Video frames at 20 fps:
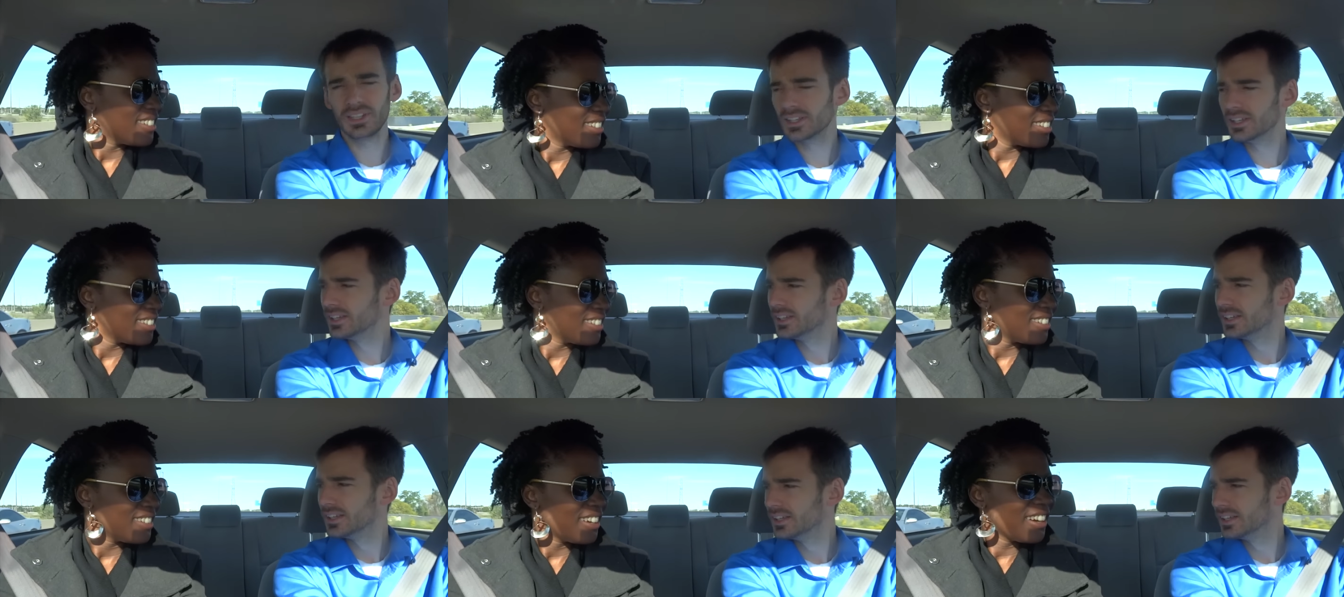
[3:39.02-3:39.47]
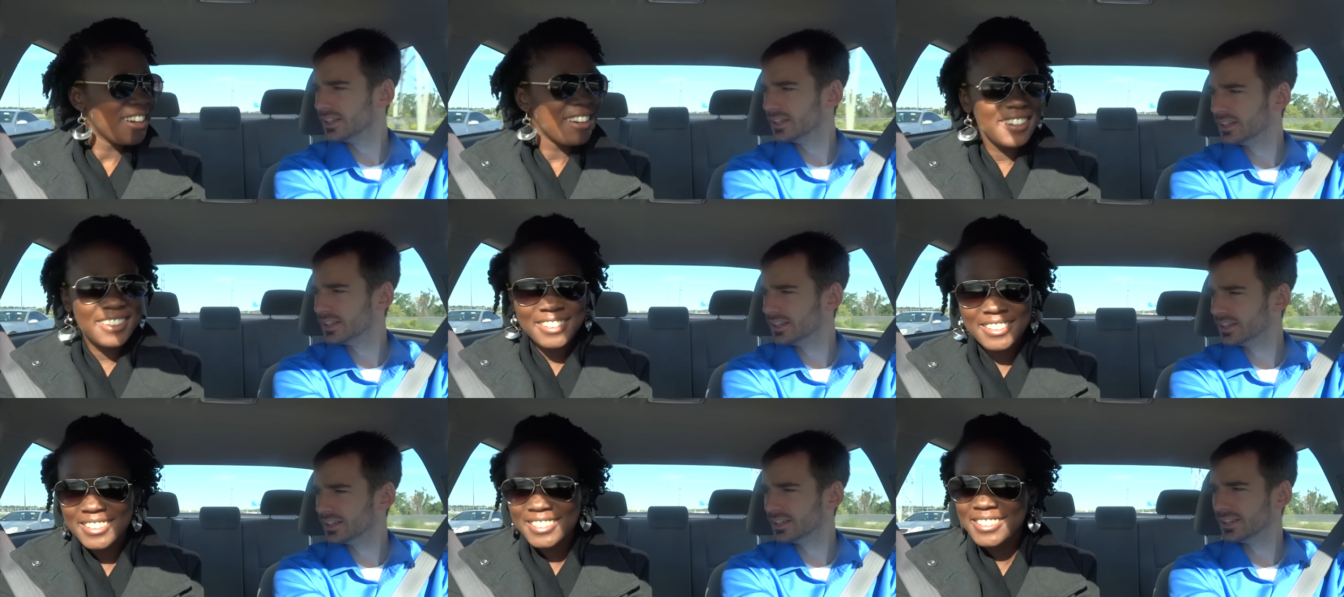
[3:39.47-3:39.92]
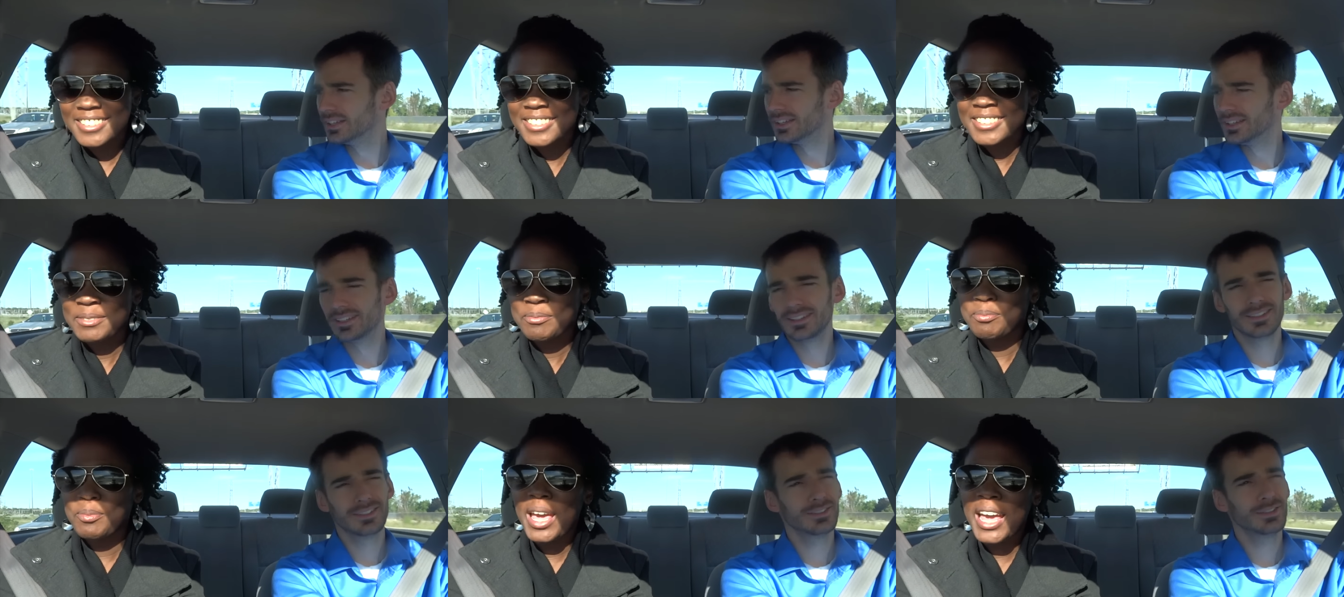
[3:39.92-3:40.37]
Speaker 1: Huh.
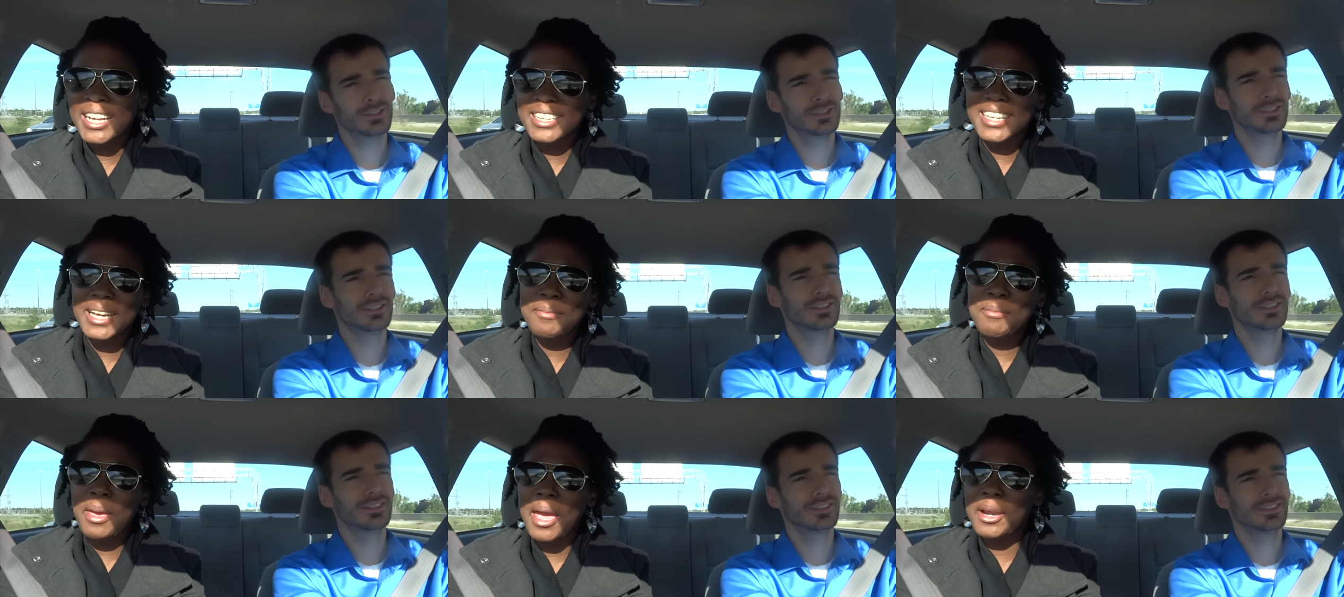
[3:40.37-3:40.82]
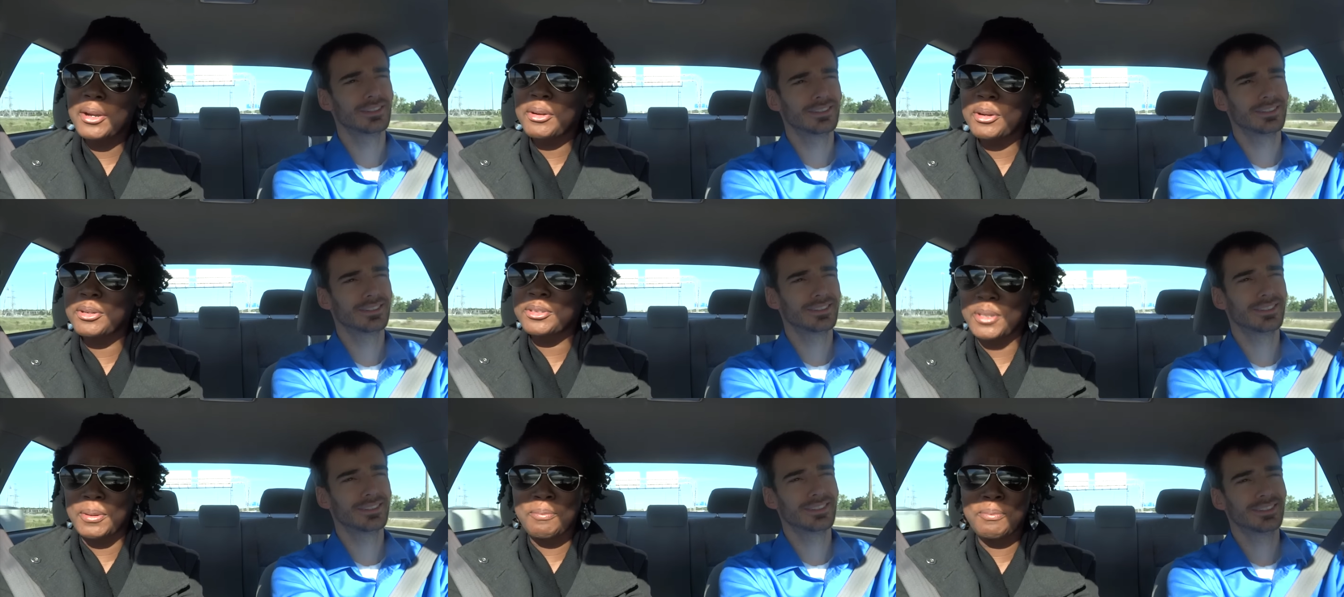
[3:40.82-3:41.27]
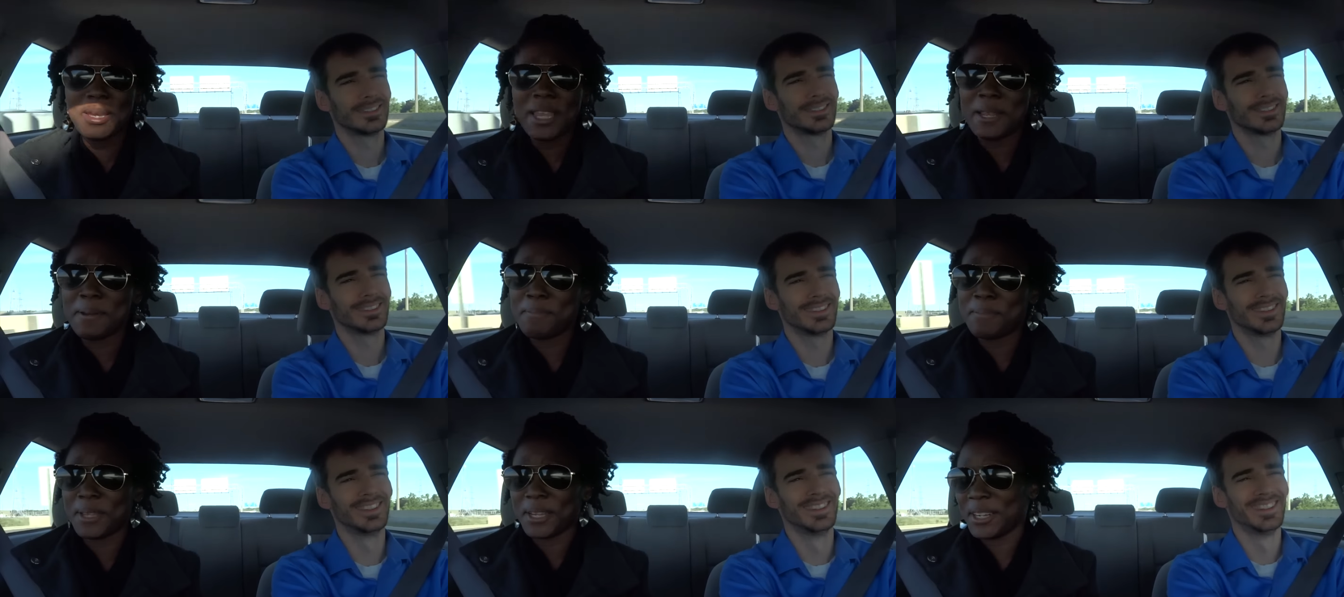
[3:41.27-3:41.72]
Man, that man grows a
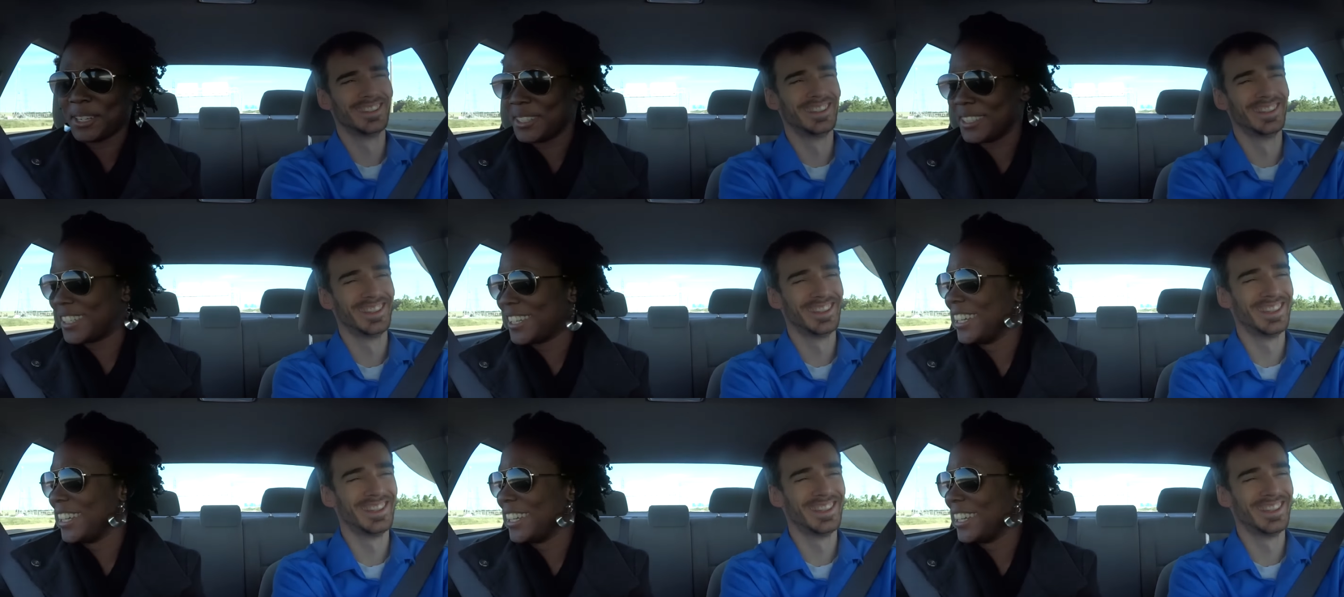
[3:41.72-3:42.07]
mean beard.